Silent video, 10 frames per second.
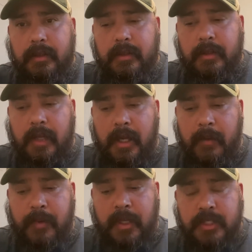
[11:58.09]
uh,
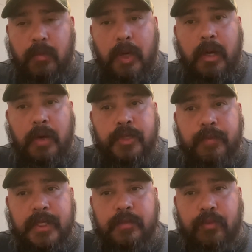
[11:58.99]
because of what Earl
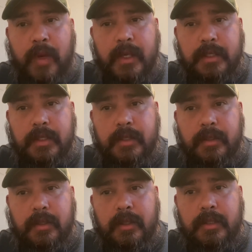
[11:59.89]
Spence brings
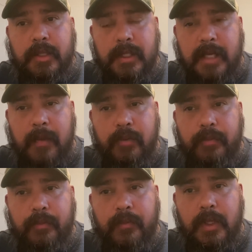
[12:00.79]
to the table.
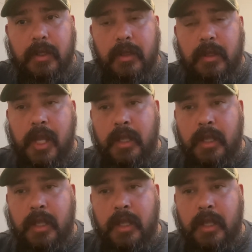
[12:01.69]
He could